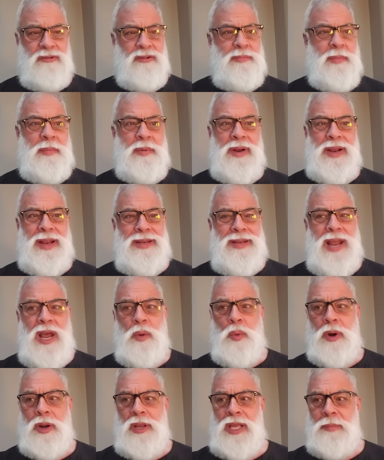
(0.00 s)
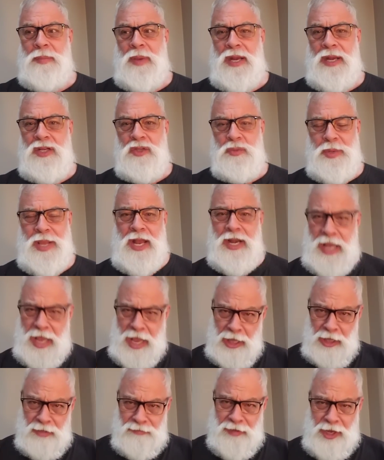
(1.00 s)
Remember in networking meetings, we had
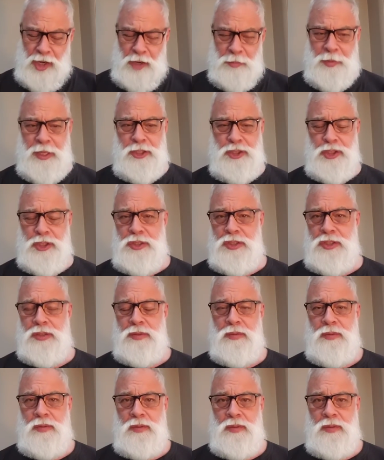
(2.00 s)
elevator pitches,